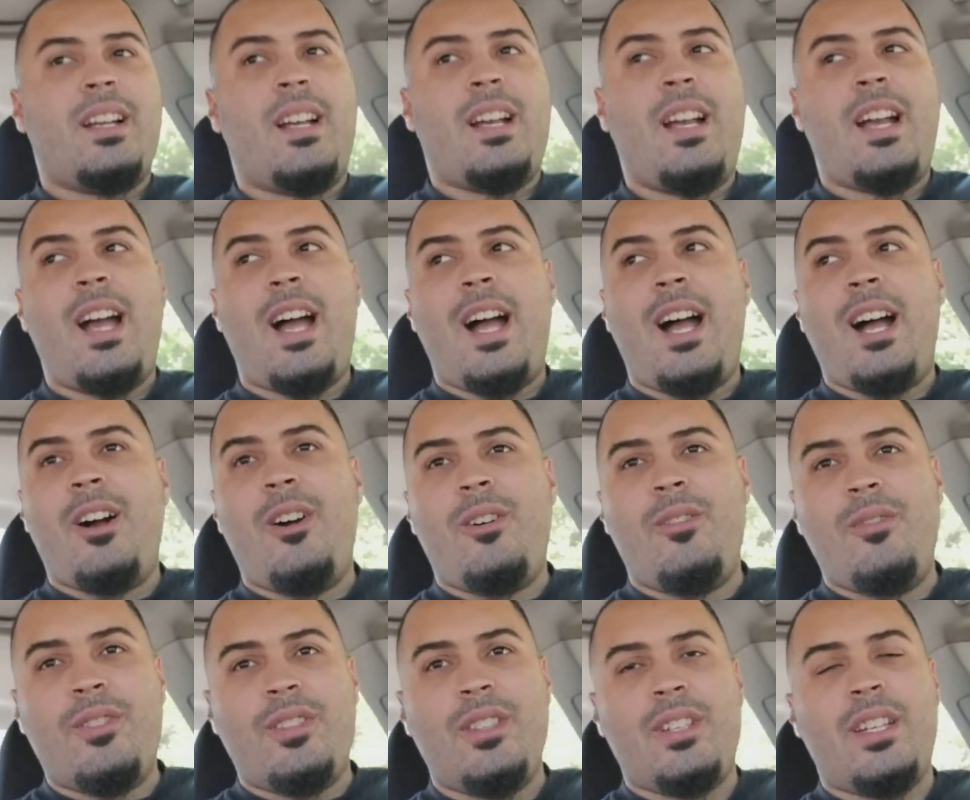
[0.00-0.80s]

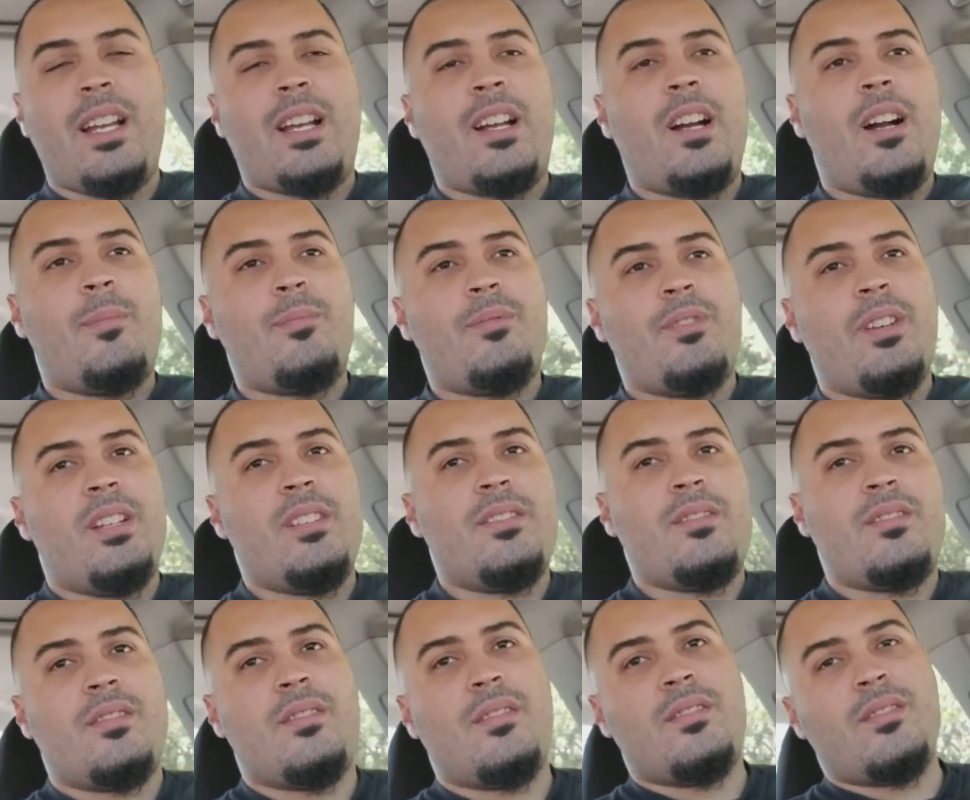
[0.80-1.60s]
how the deck
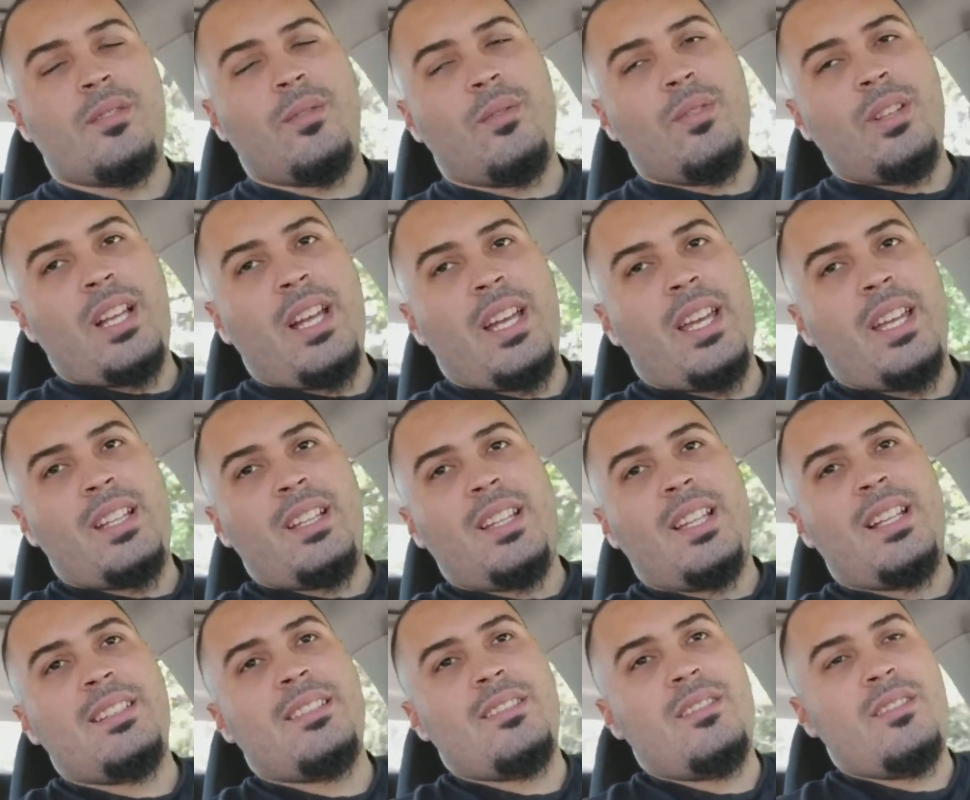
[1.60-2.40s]
operates. So like,
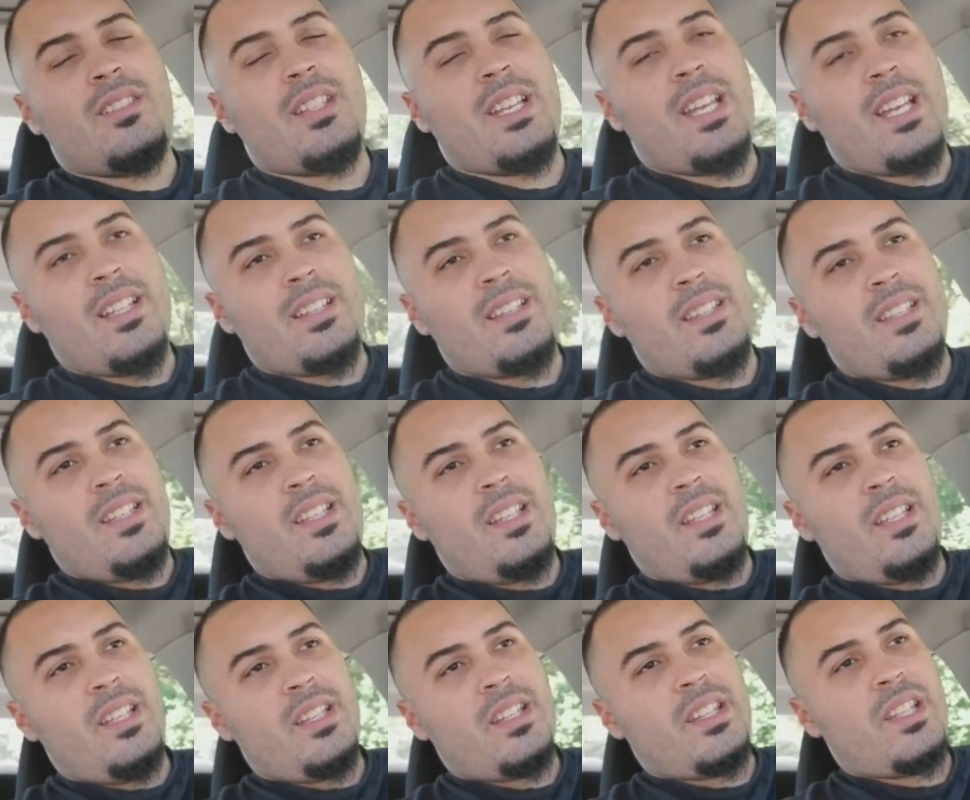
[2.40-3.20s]
let's look at
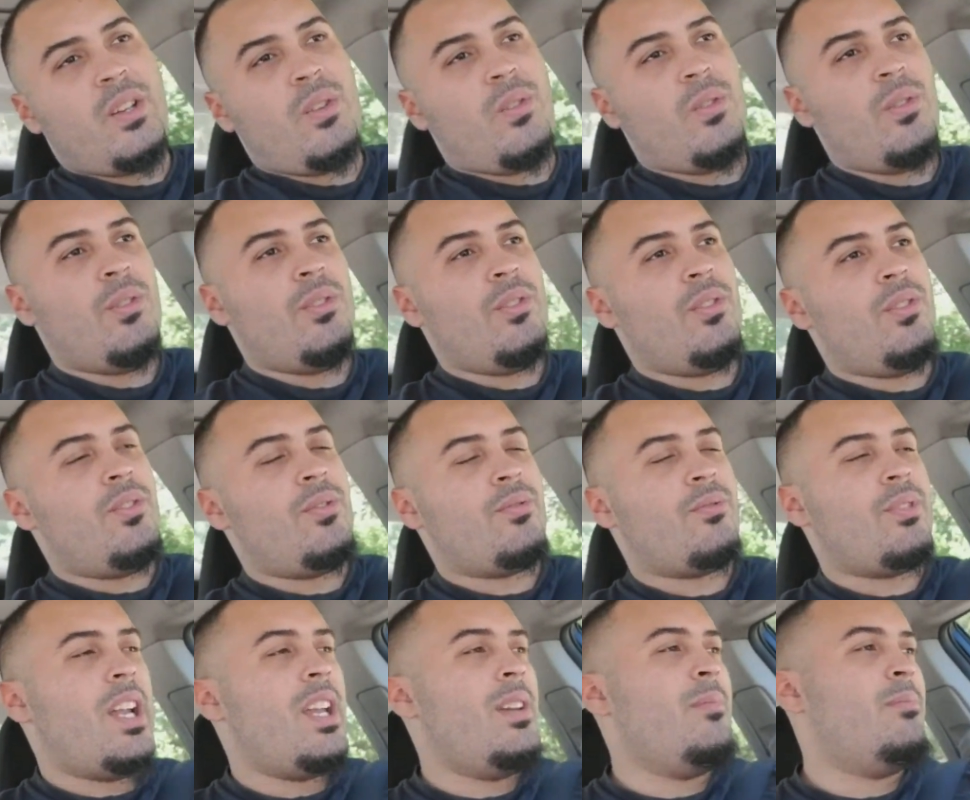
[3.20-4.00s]
the old
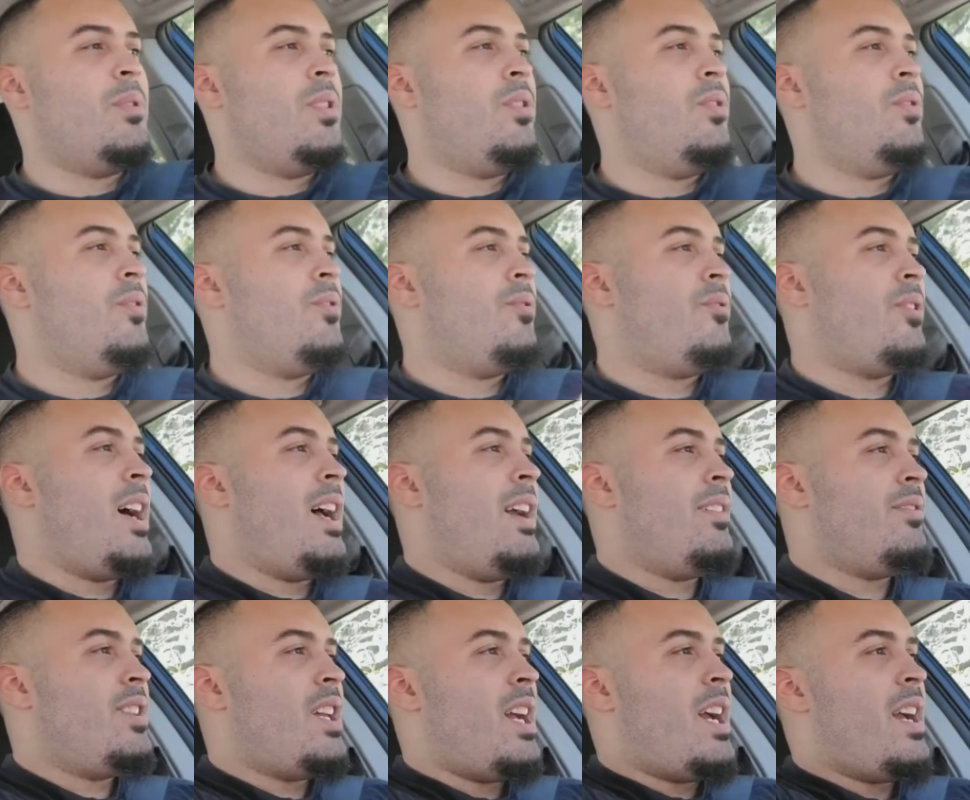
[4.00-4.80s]
Rainbow
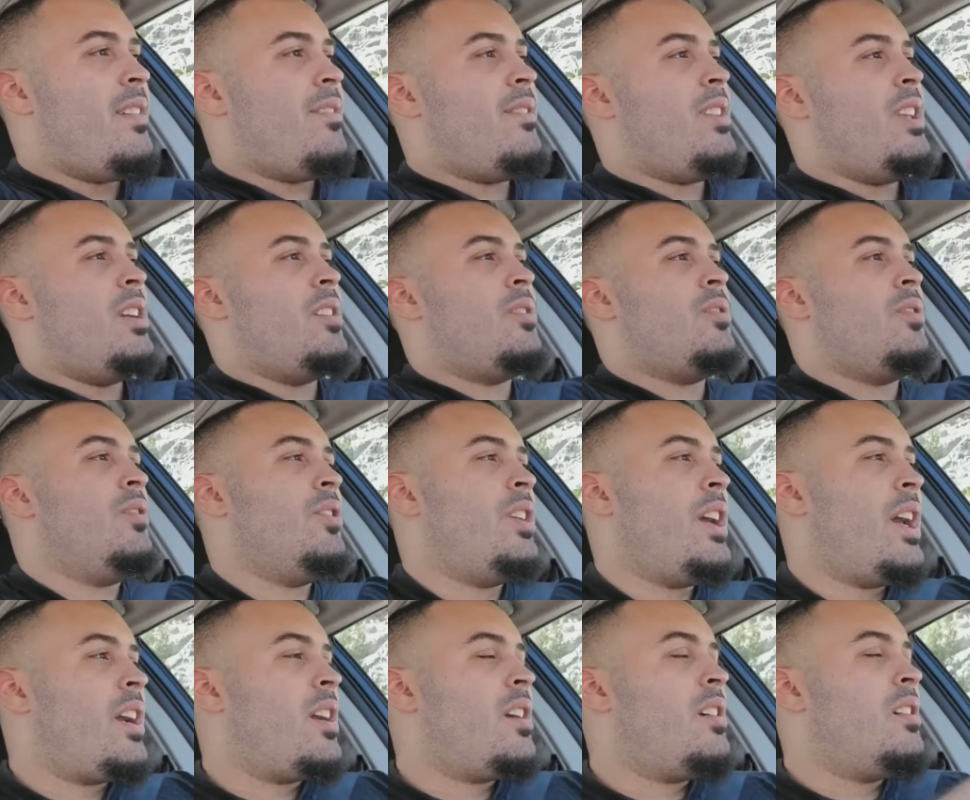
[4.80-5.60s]
5-die vehicle
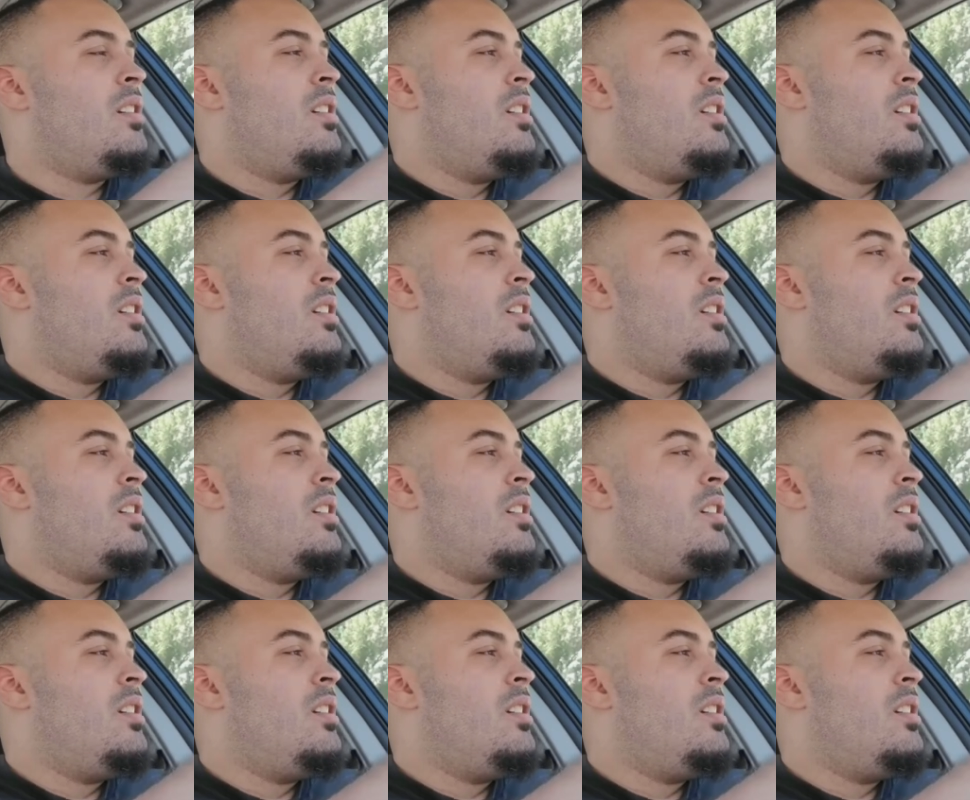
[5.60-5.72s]
deck.